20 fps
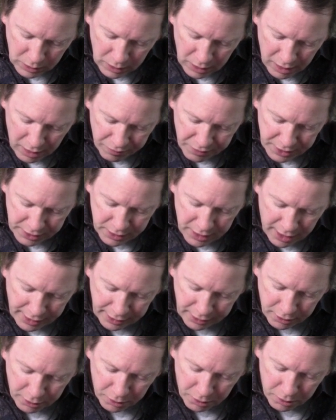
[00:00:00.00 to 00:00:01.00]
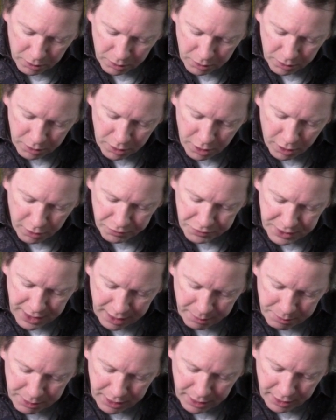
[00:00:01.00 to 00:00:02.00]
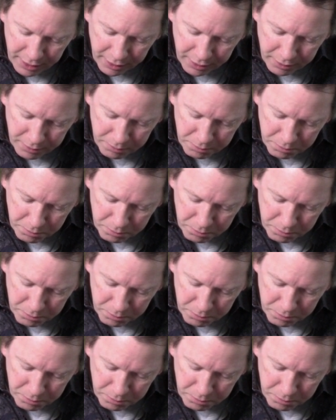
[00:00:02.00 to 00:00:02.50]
of this tiny little curve segment here